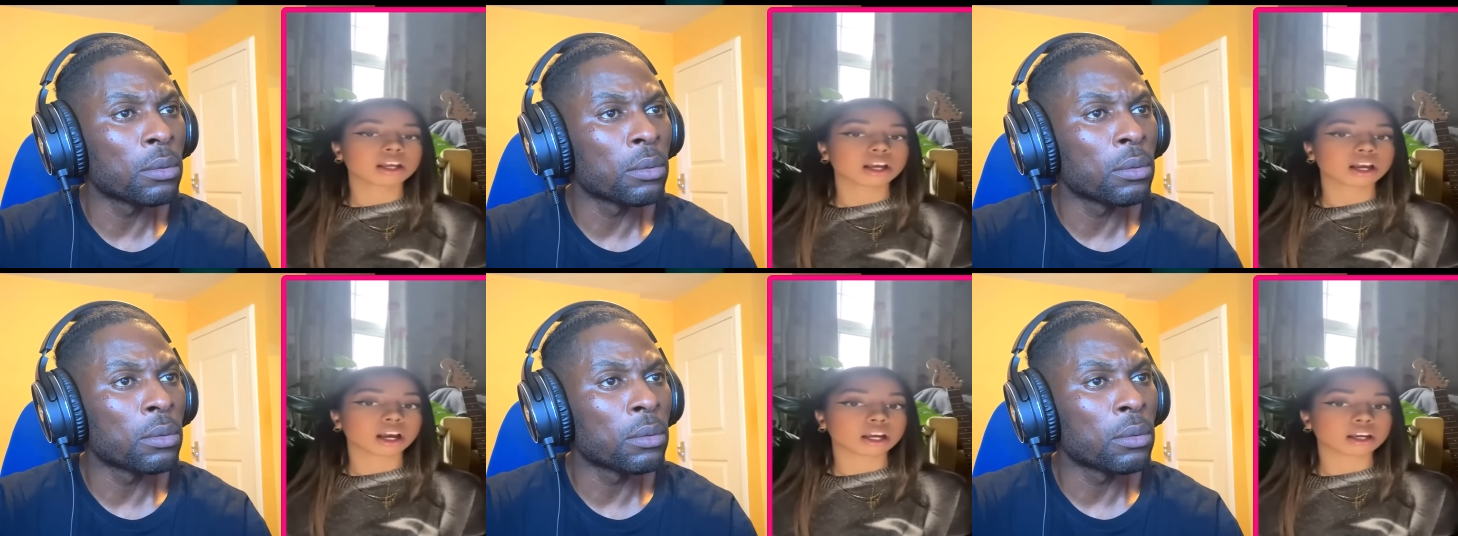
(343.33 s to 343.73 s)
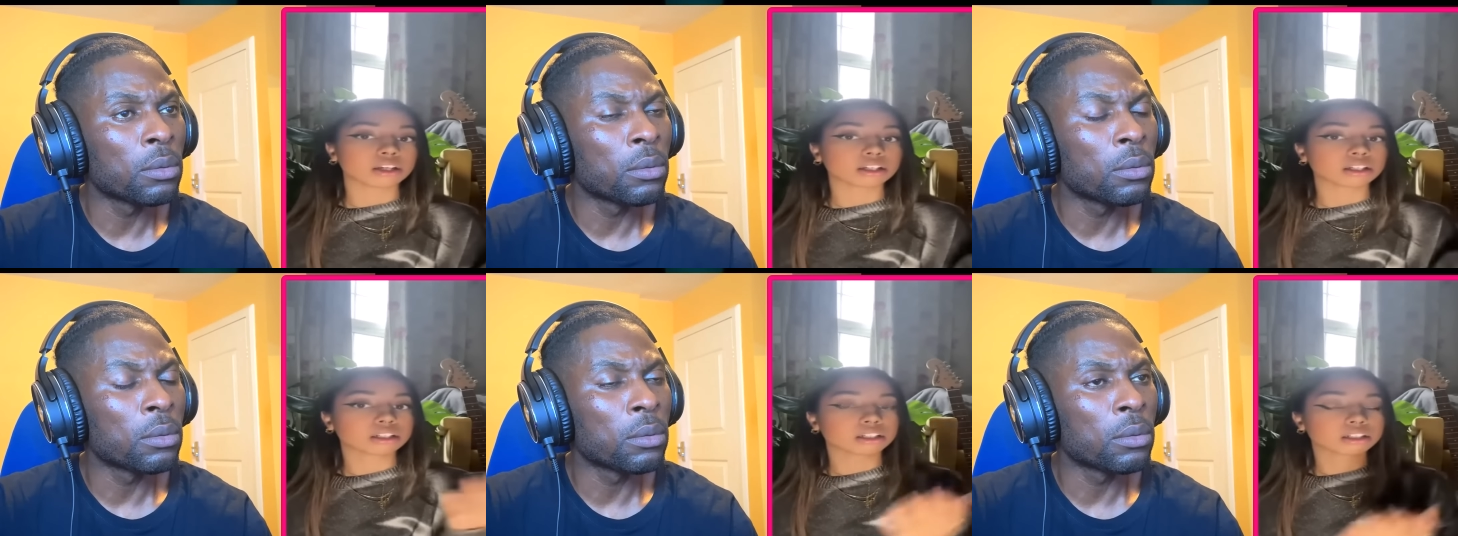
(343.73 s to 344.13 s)

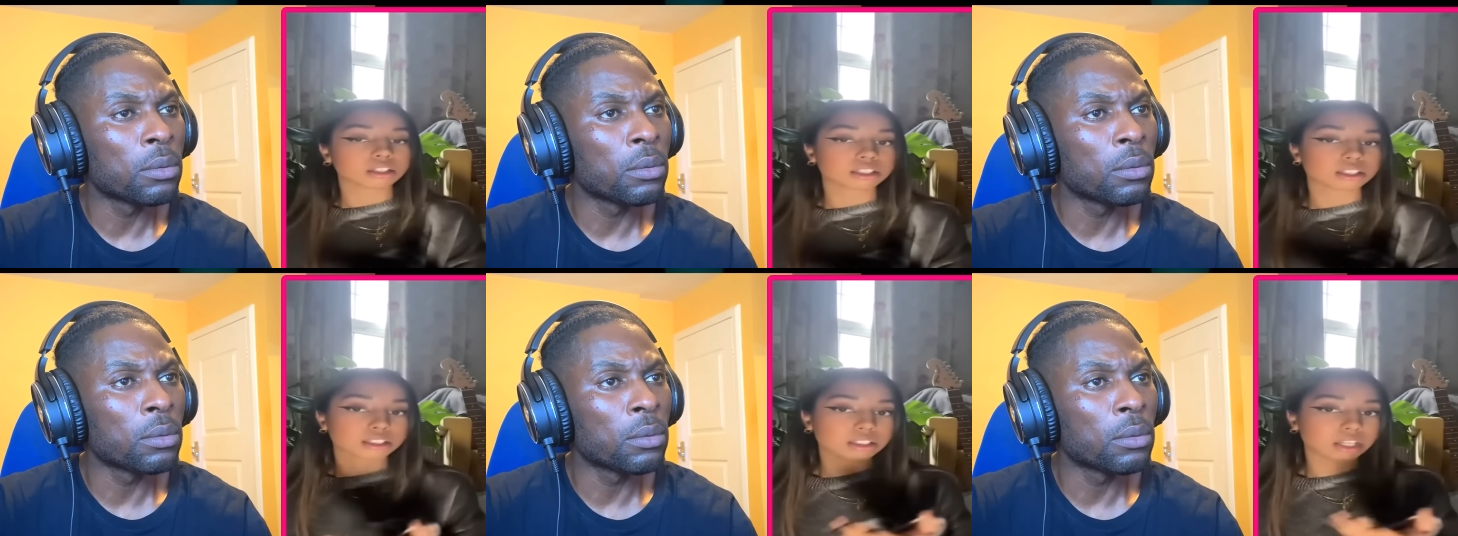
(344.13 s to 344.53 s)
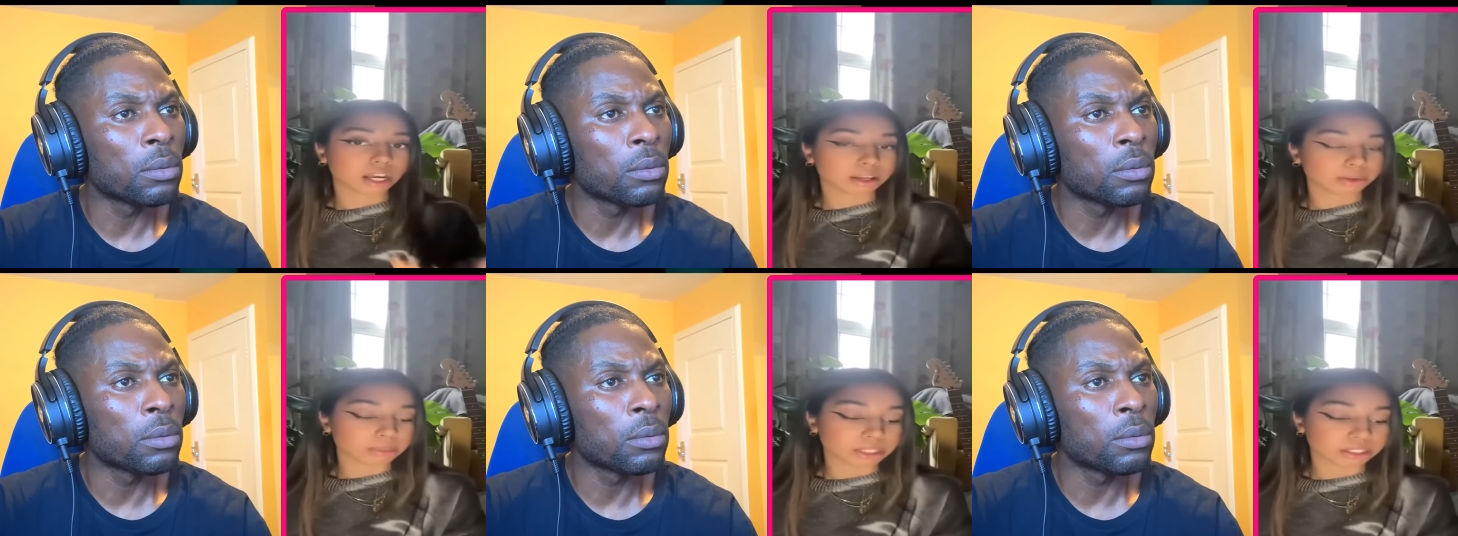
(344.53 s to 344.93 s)
Speaker 1: I,
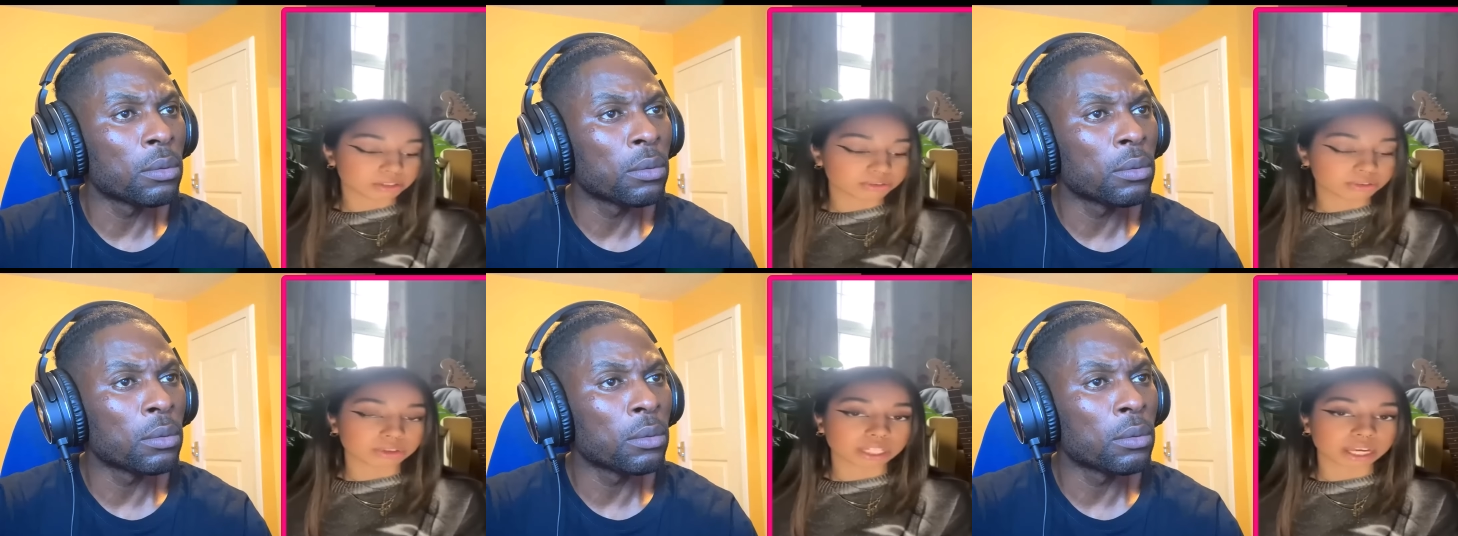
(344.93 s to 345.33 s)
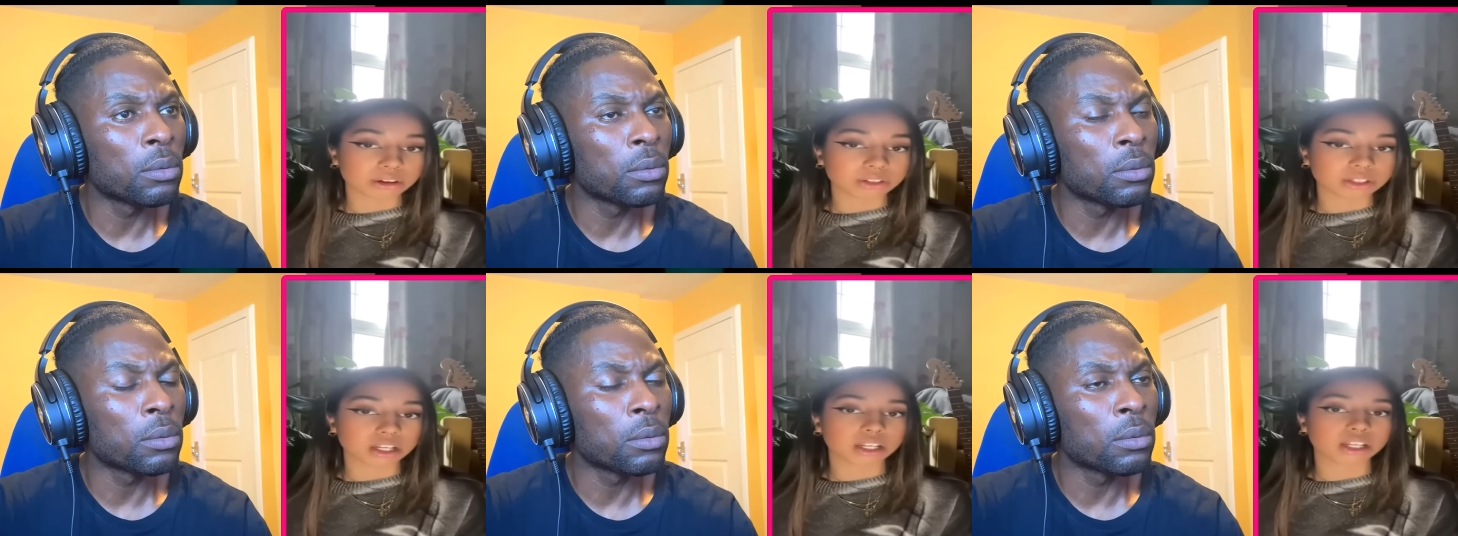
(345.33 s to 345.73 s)
I place the food
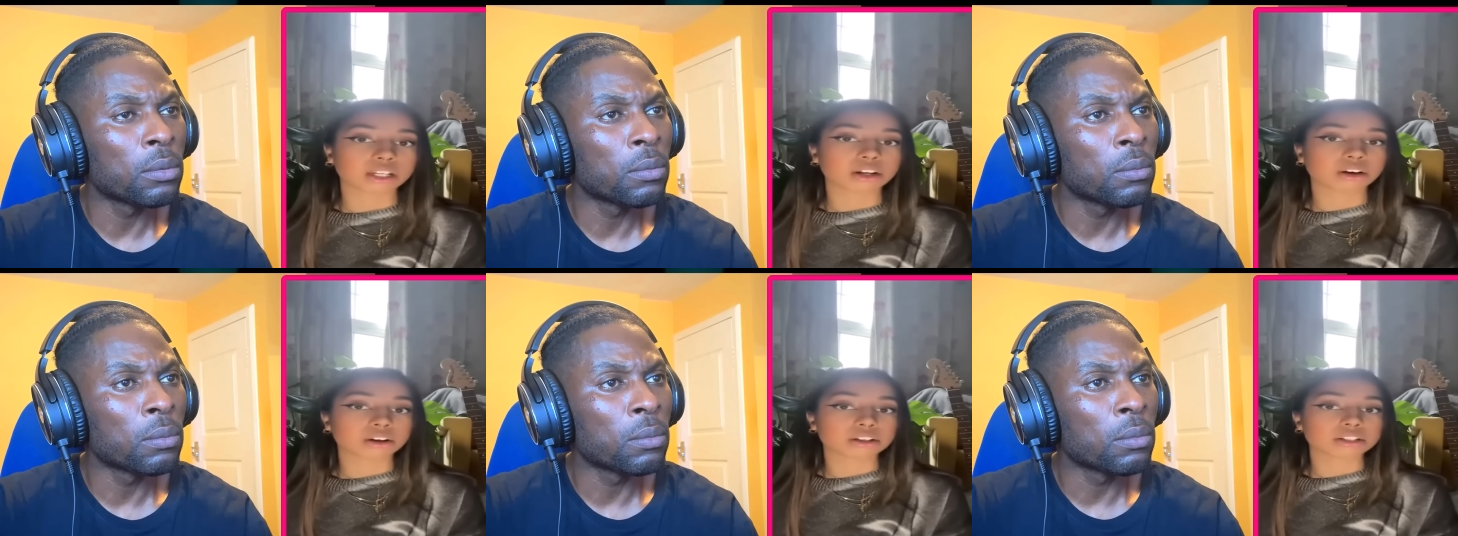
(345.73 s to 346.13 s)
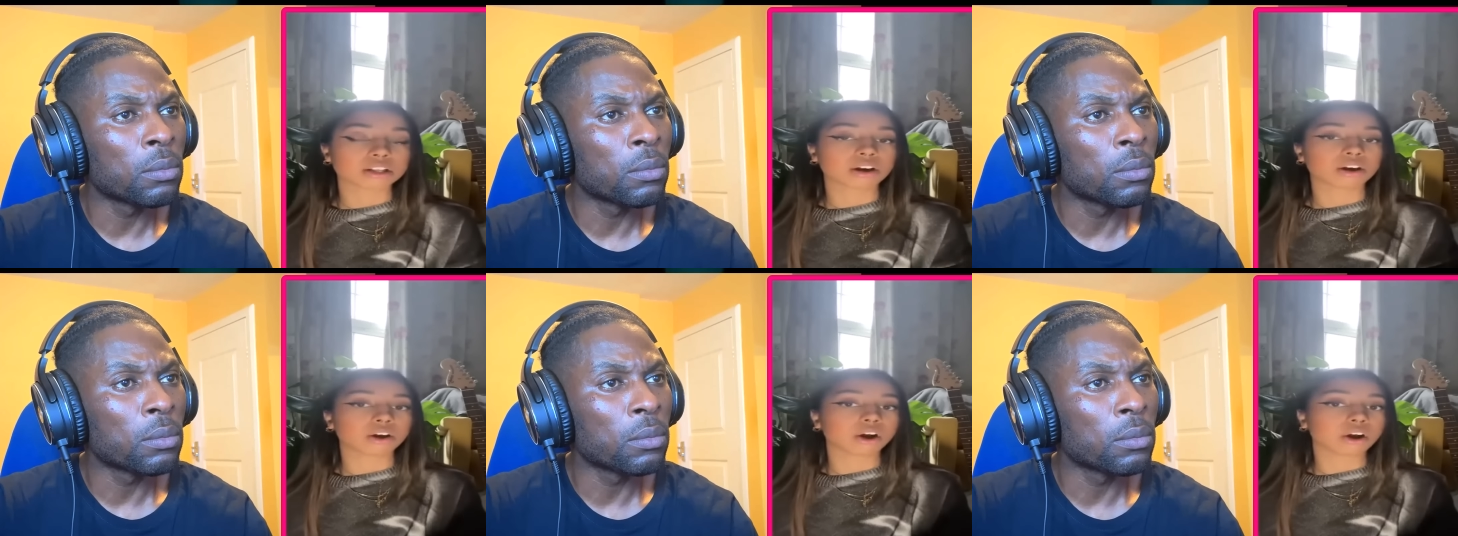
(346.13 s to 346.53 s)
down and I
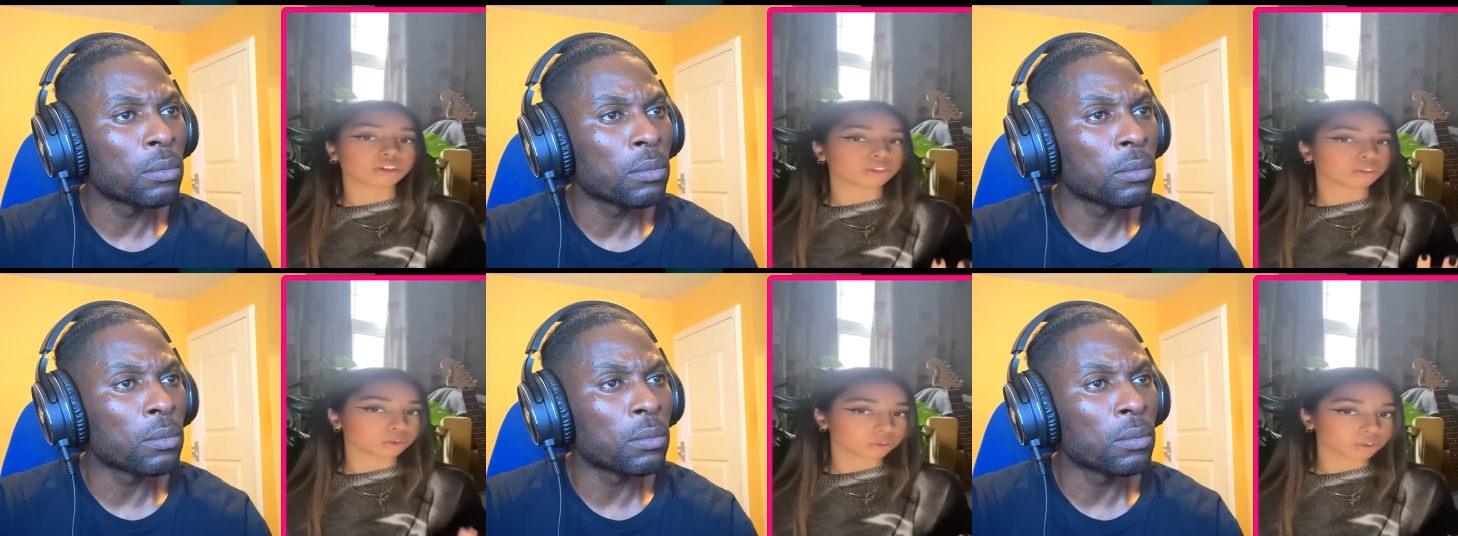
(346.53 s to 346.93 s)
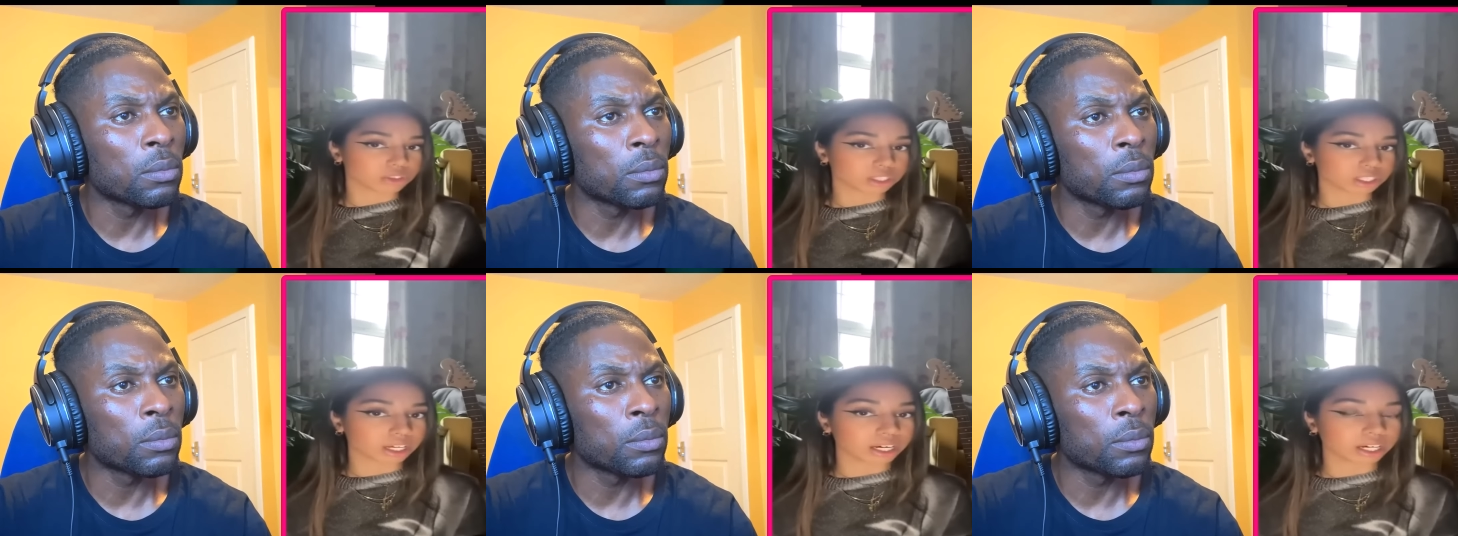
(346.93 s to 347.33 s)
ask, are you not
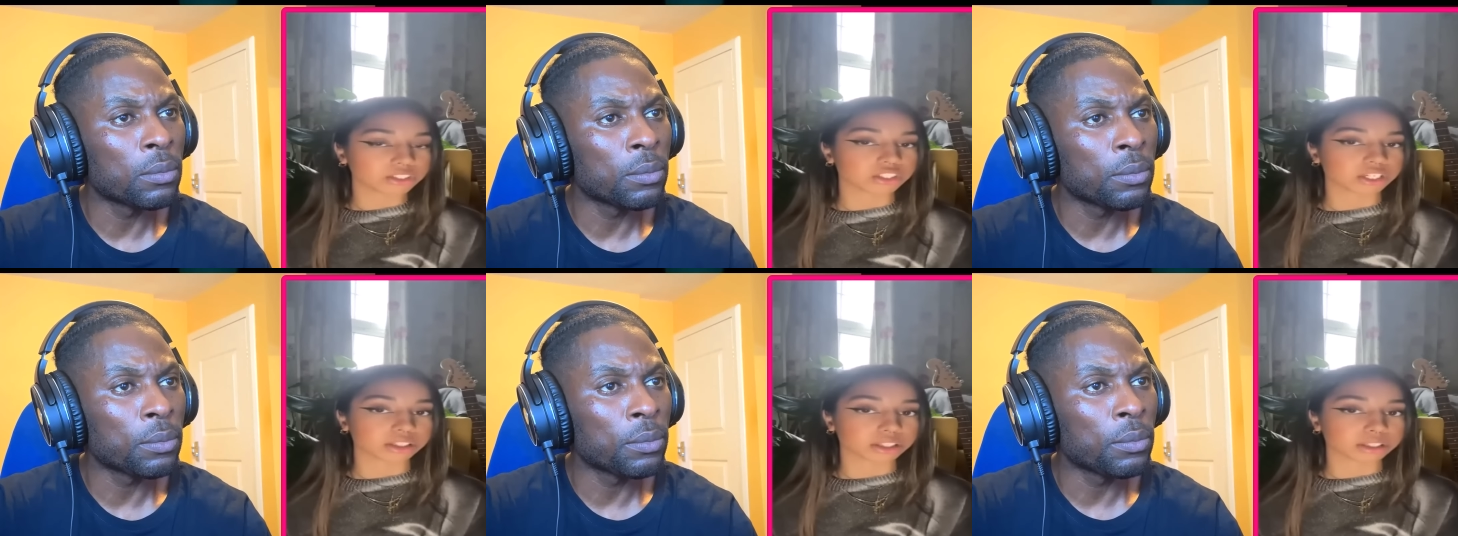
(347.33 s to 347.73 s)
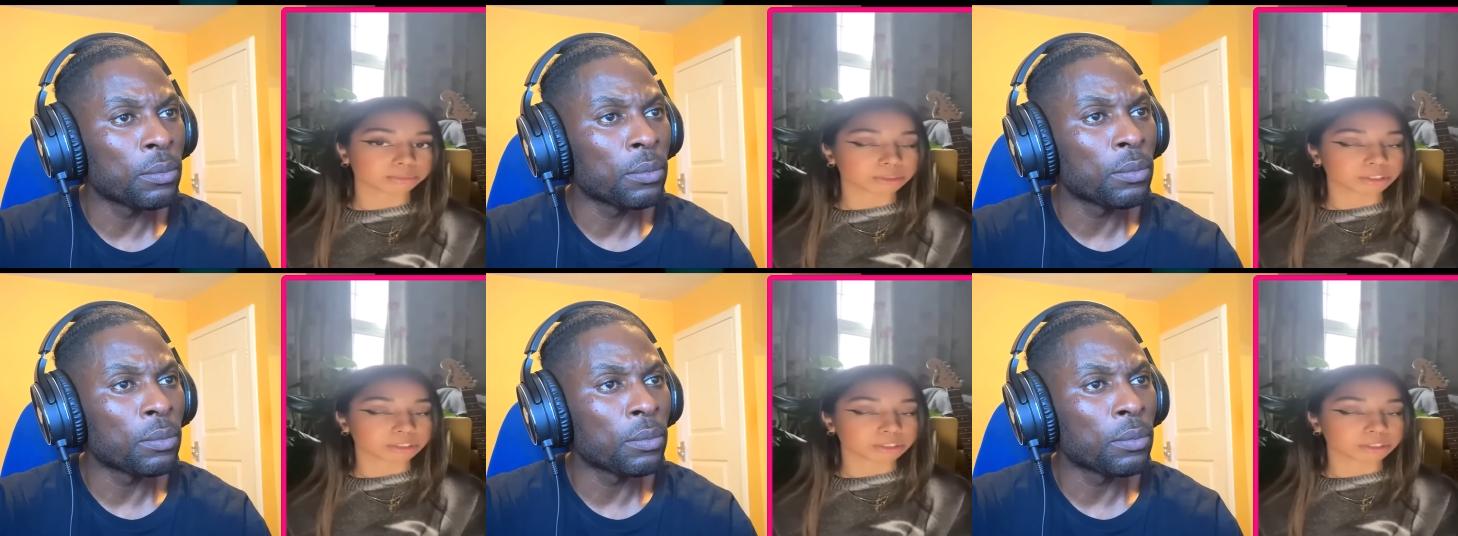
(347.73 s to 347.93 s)
using the high chair then?